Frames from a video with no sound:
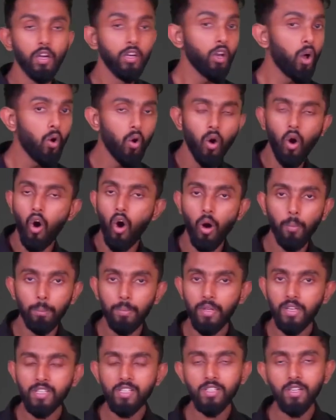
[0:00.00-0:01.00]
Now,
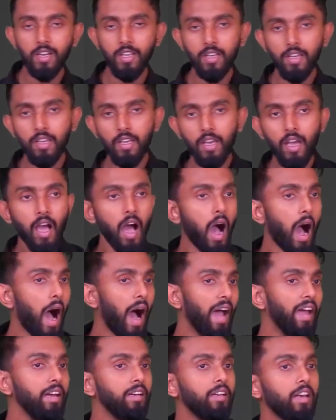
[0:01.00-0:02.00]
obviously,
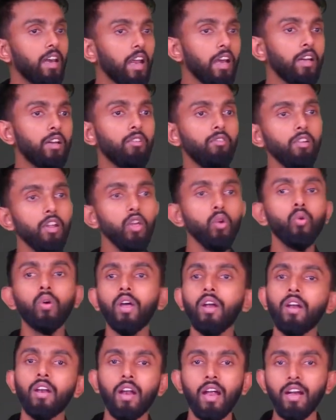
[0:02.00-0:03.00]
iteratively, you
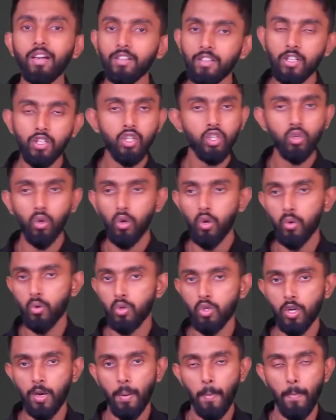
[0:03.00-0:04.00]
can write this
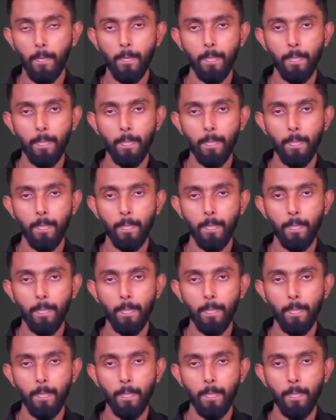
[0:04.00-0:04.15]
solution.